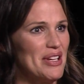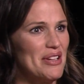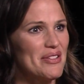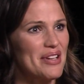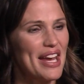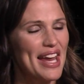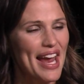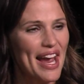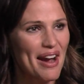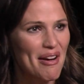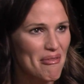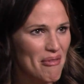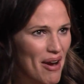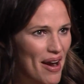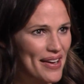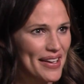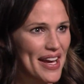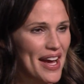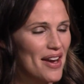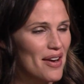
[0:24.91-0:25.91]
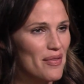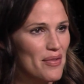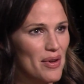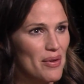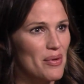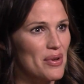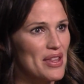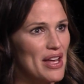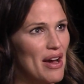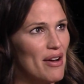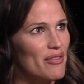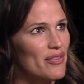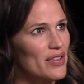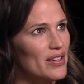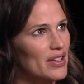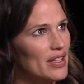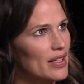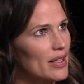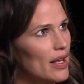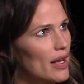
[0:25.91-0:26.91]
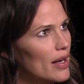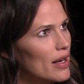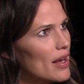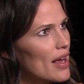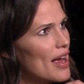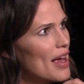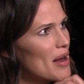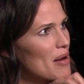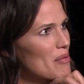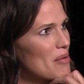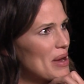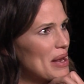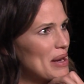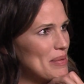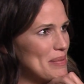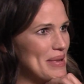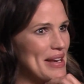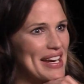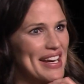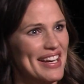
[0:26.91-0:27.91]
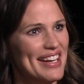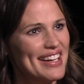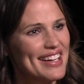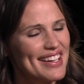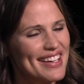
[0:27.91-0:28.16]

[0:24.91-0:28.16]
You can't walk out of it without feeling like, hey, wait a minute.